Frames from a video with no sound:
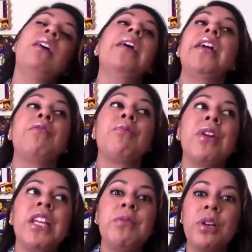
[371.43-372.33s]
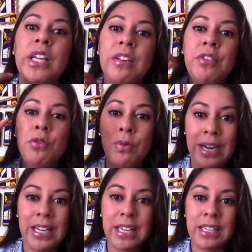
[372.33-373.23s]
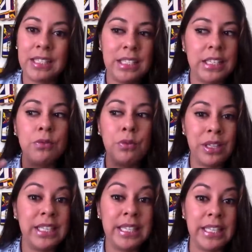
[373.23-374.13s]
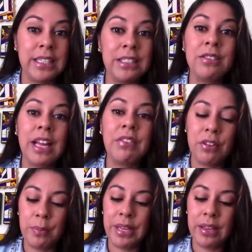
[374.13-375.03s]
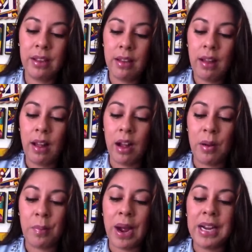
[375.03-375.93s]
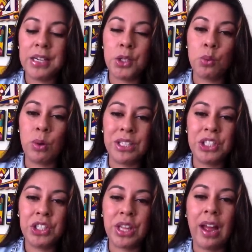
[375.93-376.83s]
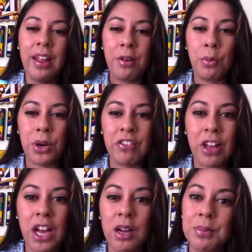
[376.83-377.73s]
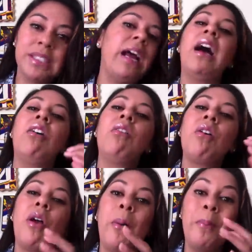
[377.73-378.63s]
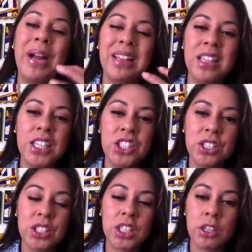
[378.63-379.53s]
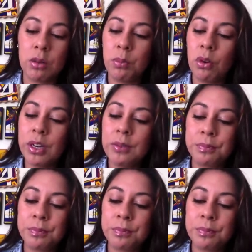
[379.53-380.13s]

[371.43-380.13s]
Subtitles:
It really will give you radiance. It really did do that for me. I just wish that it would have helped out my lesions a little more.